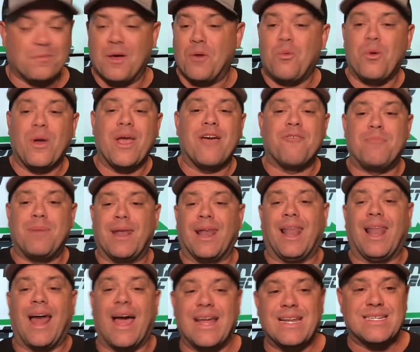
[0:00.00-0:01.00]
We have been
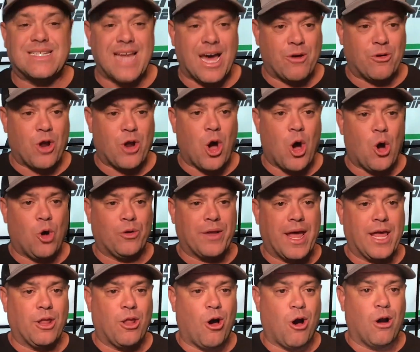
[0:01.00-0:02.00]
lights out all day
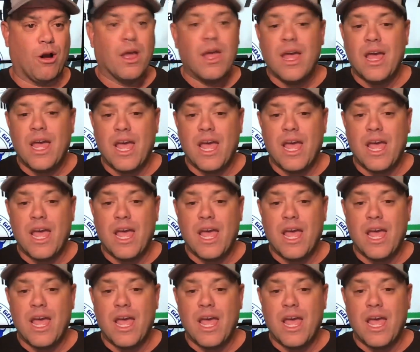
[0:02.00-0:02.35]
long.